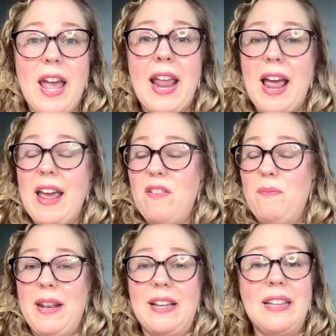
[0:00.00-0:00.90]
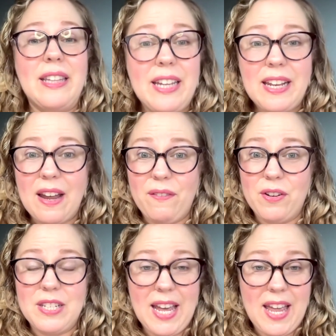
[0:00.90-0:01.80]
and I have been clean
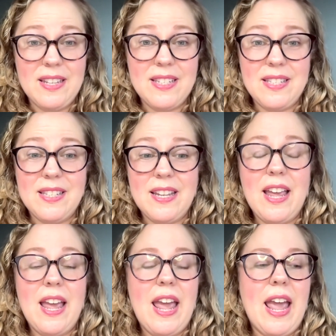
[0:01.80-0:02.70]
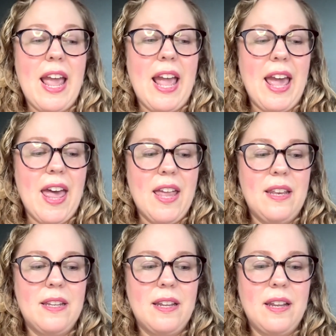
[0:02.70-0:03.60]
ever since.
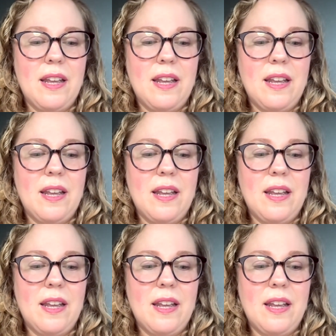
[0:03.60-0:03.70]
And